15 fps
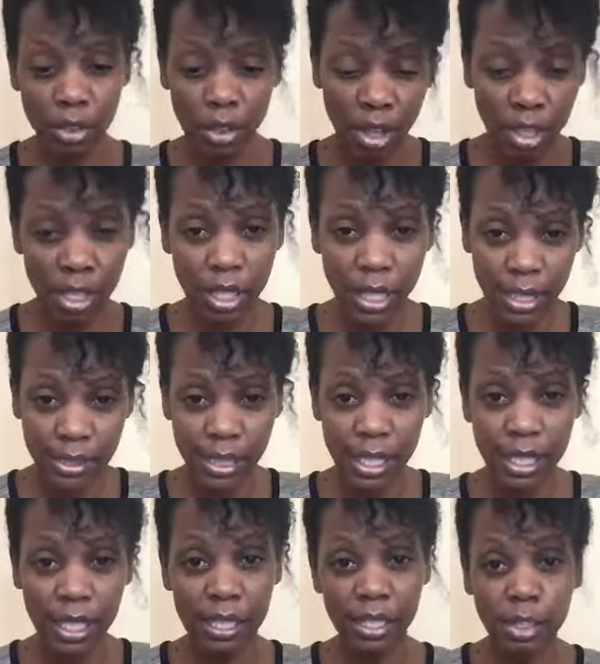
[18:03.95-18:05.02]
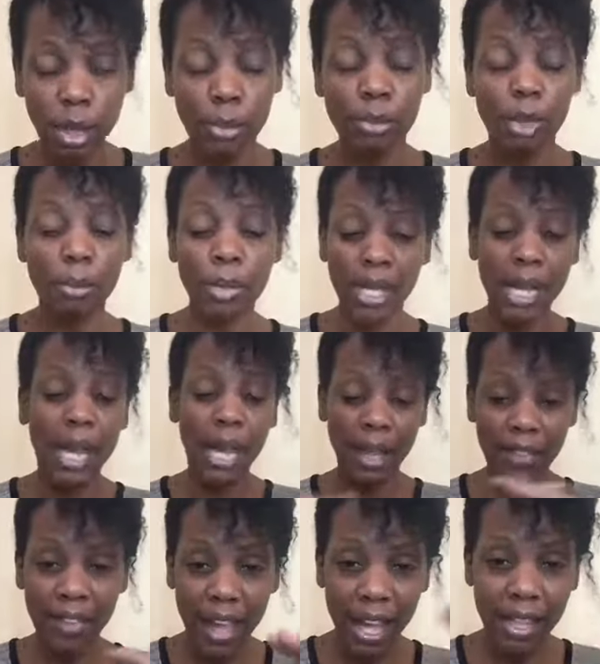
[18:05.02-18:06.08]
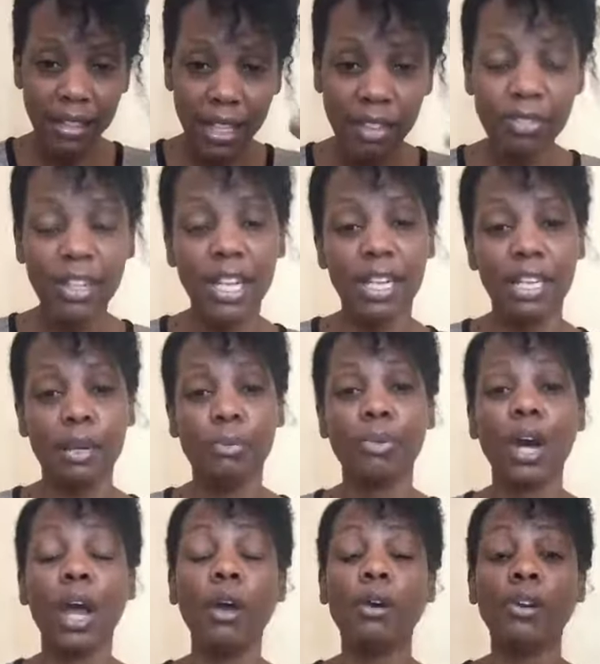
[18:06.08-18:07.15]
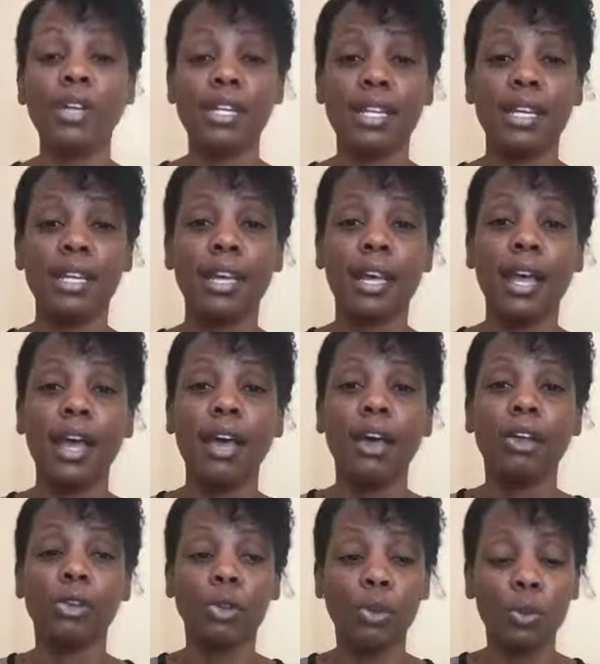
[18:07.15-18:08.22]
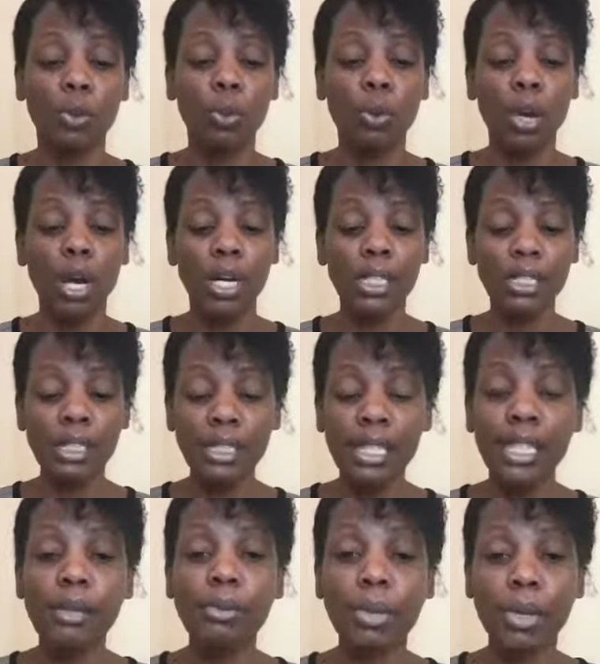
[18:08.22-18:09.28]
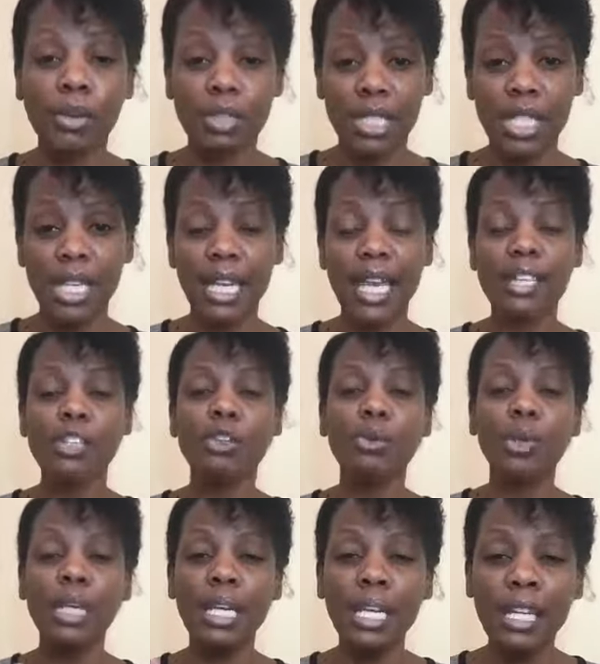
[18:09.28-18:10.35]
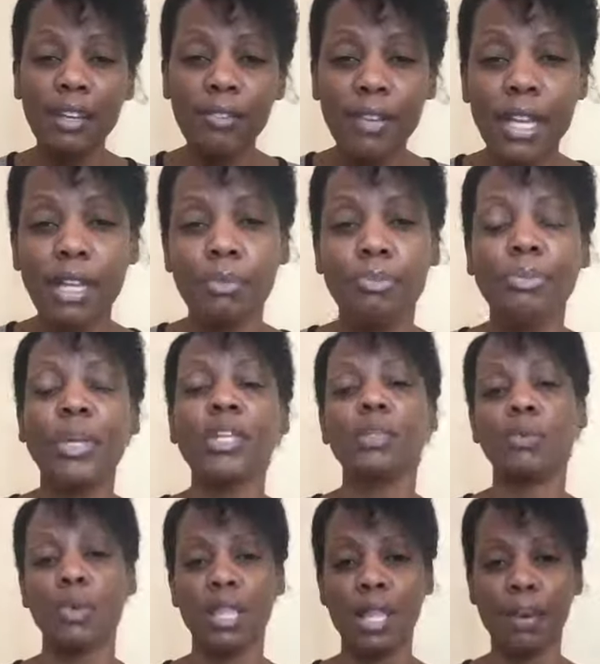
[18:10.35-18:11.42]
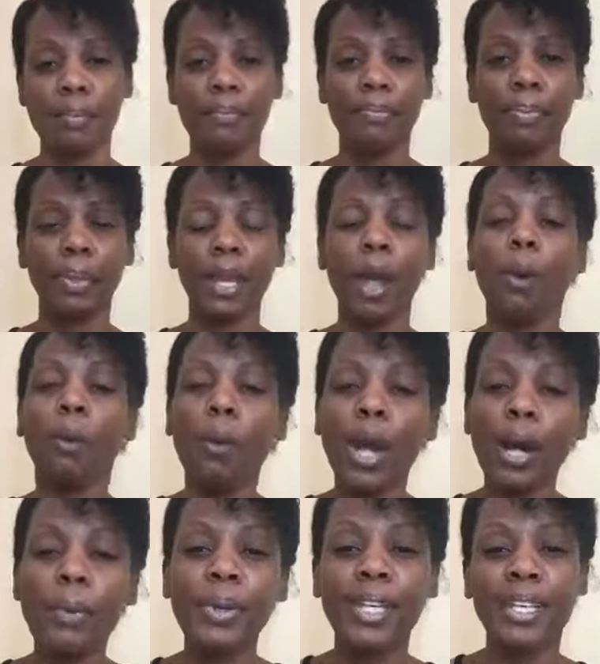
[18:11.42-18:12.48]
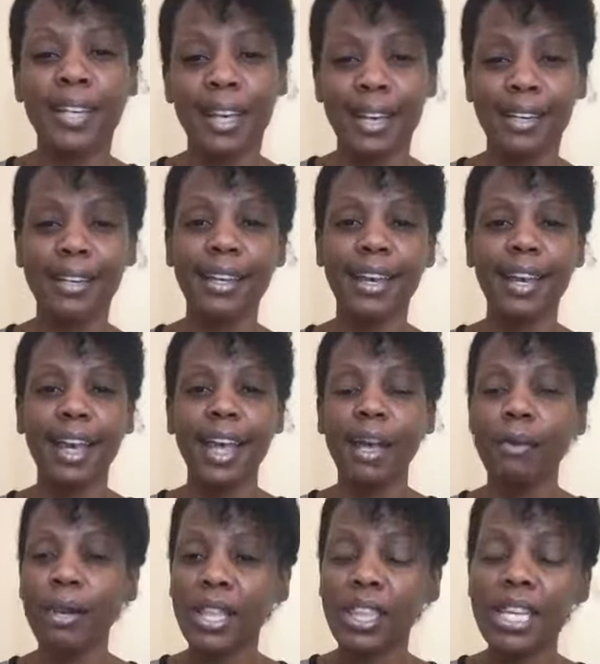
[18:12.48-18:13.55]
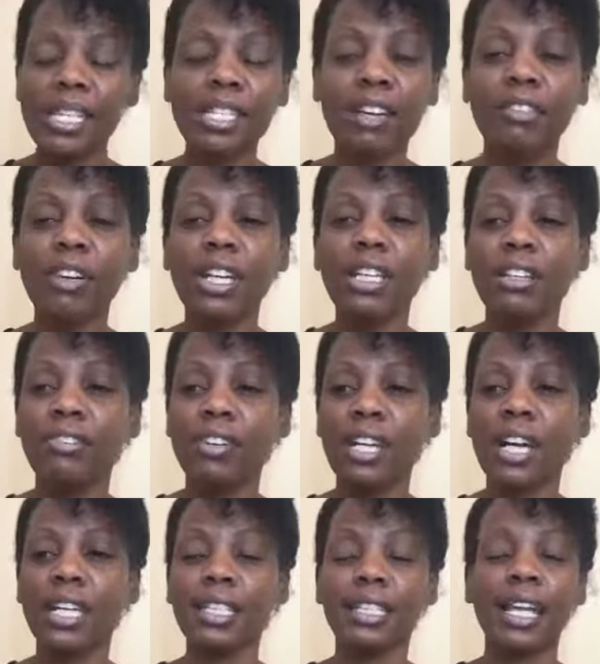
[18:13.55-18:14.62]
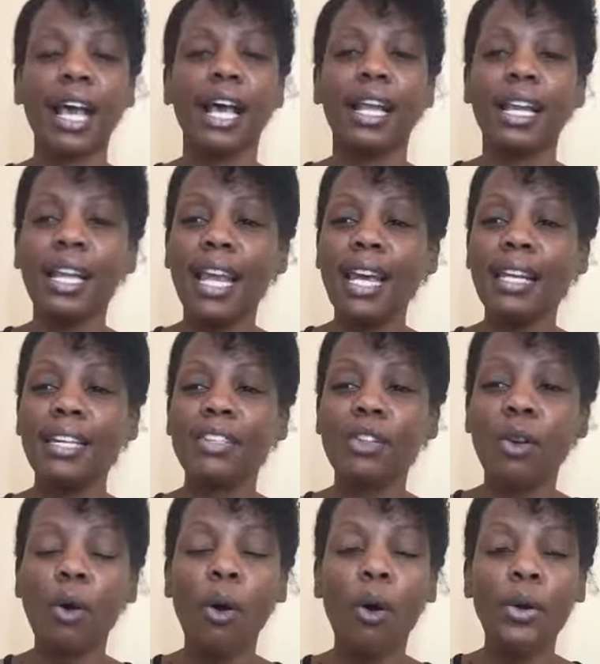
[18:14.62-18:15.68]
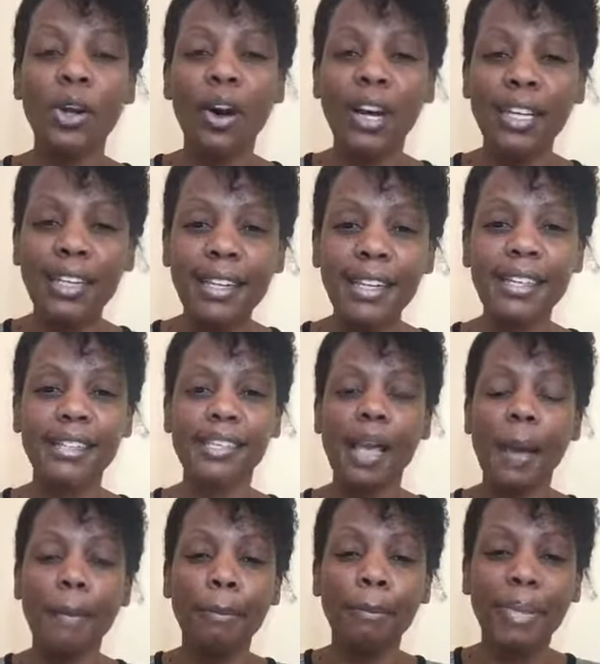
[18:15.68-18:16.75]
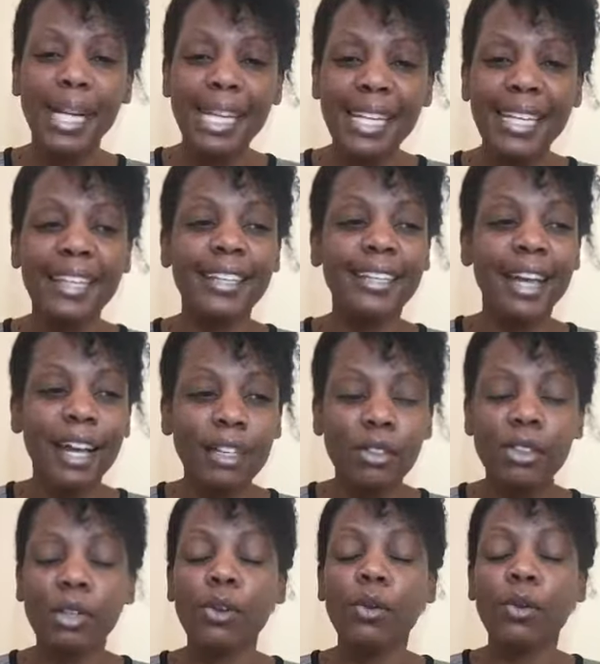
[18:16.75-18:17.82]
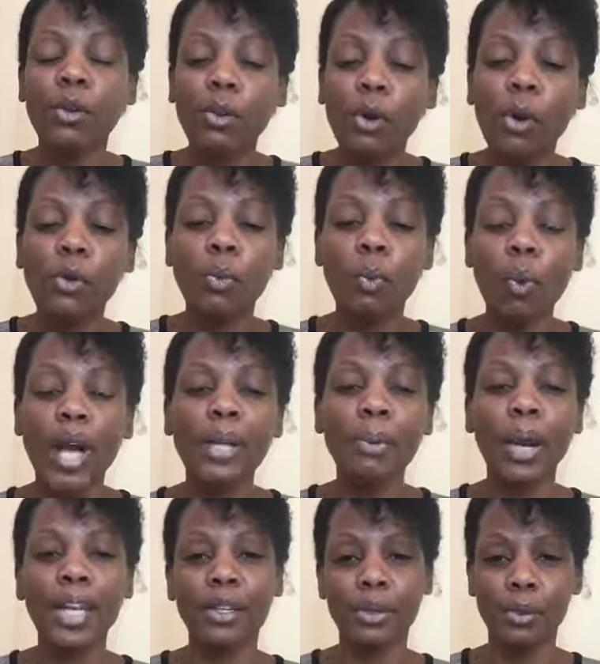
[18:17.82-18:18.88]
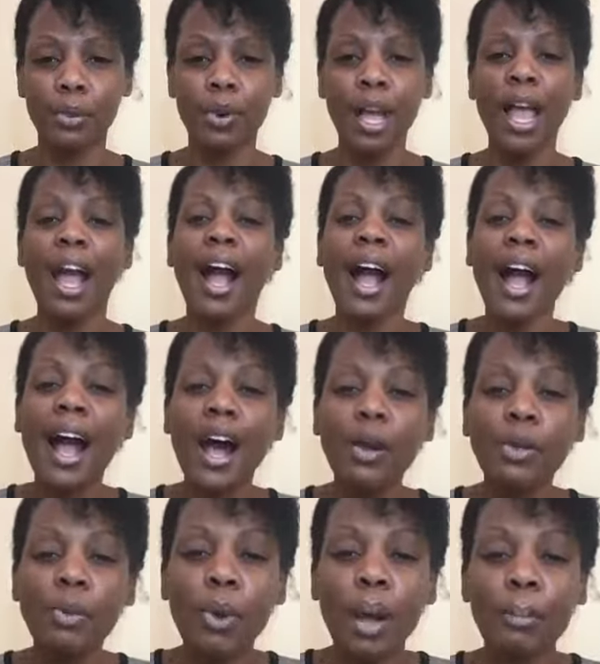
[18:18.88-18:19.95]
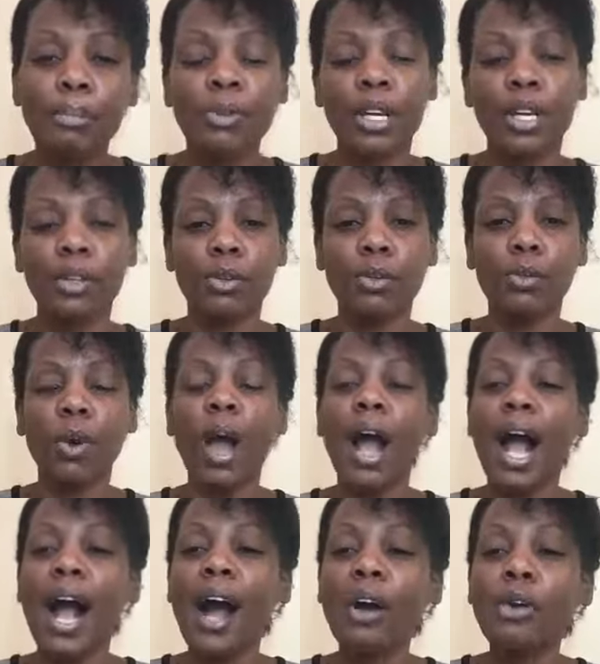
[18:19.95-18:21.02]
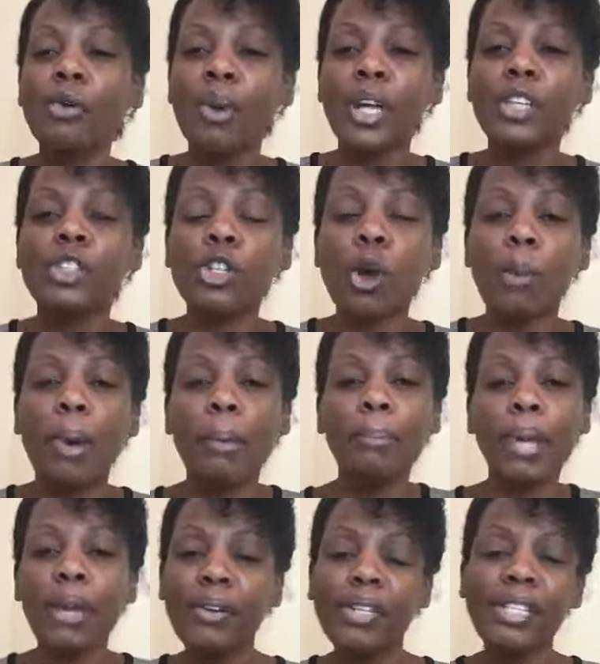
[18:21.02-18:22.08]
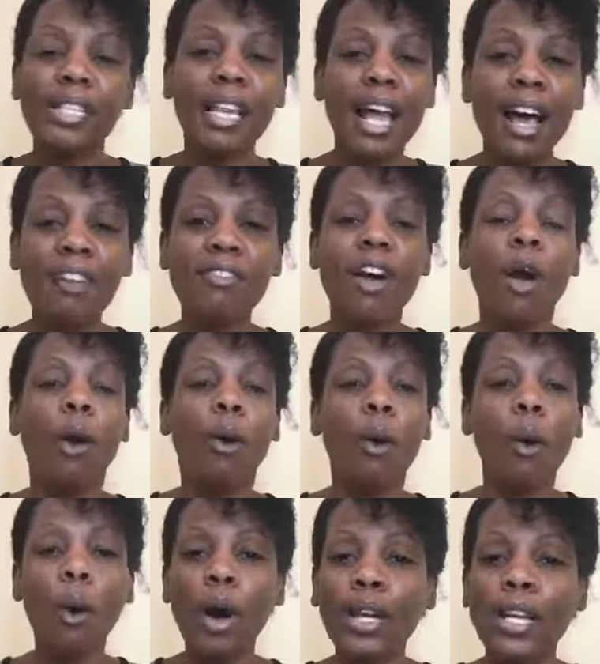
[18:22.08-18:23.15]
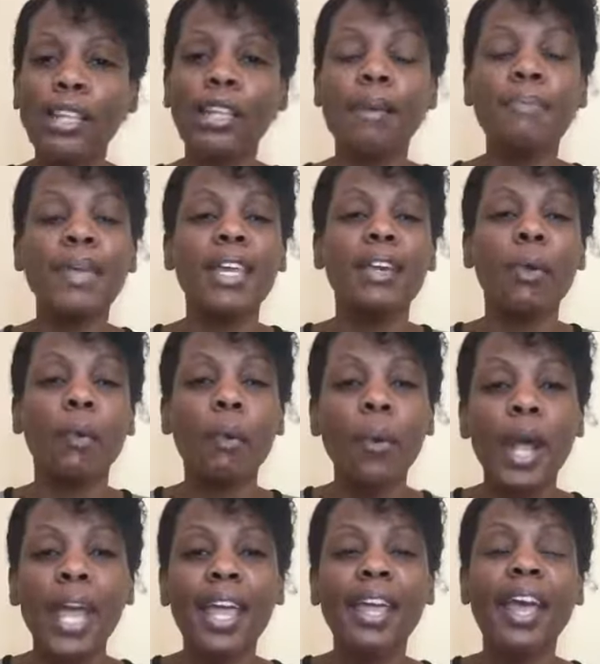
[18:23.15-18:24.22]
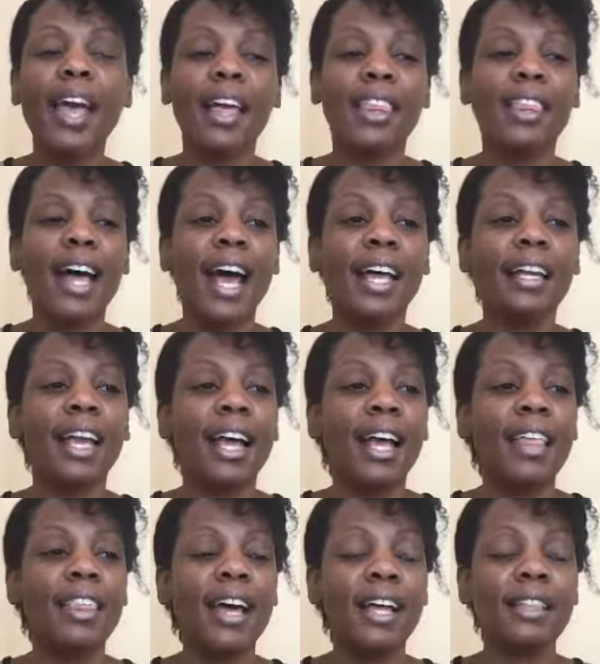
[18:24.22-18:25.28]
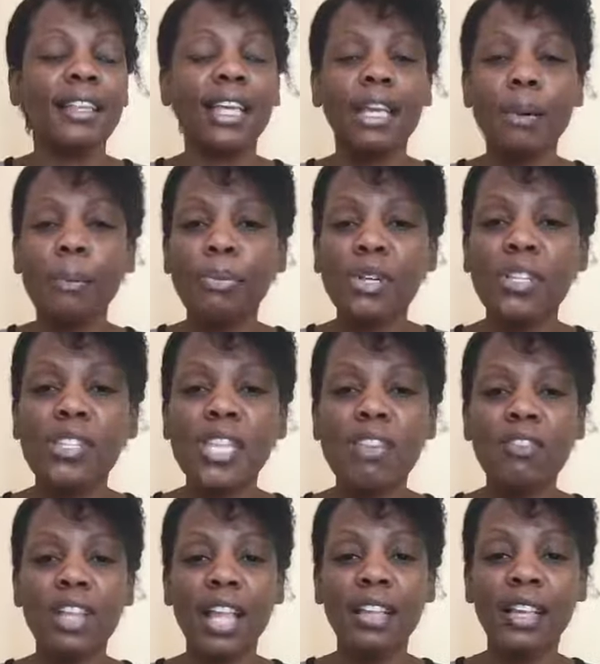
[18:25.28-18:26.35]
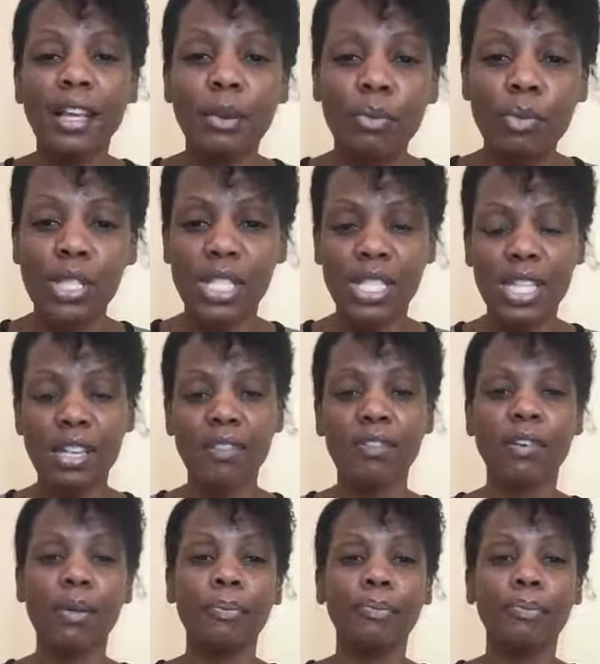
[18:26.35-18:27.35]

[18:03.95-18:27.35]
not the, exactly at the top top, but they are definitely priority to seek reconciliation, to live in peace with them where we can. And where things are very difficult, let us go on our knees and plead to the Lord Lord, what do I do? How do I break through? How do I show my parents love or honor them in a way that, that they can perceive or that they can receive?